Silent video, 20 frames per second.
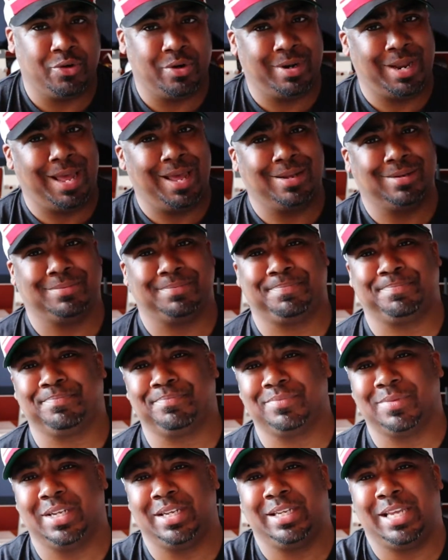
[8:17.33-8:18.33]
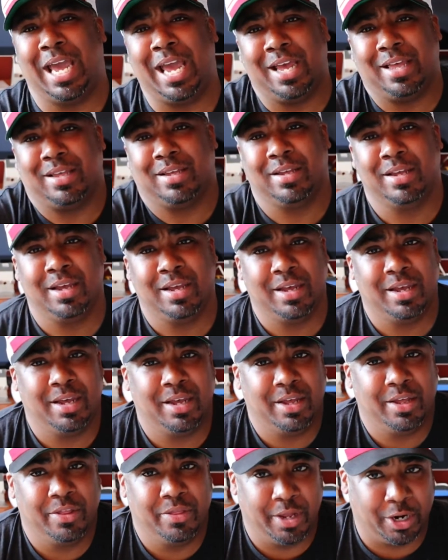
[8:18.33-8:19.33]
than that, yeah,
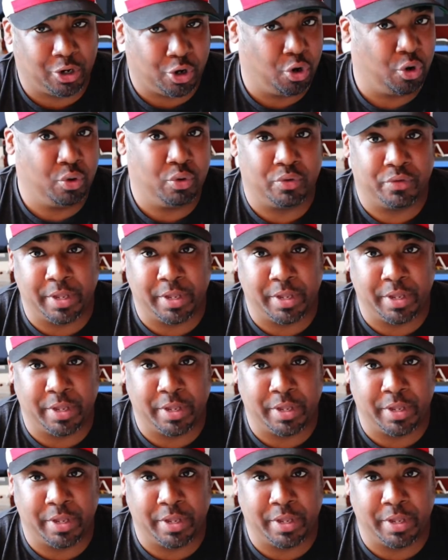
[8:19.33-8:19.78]
they're cool.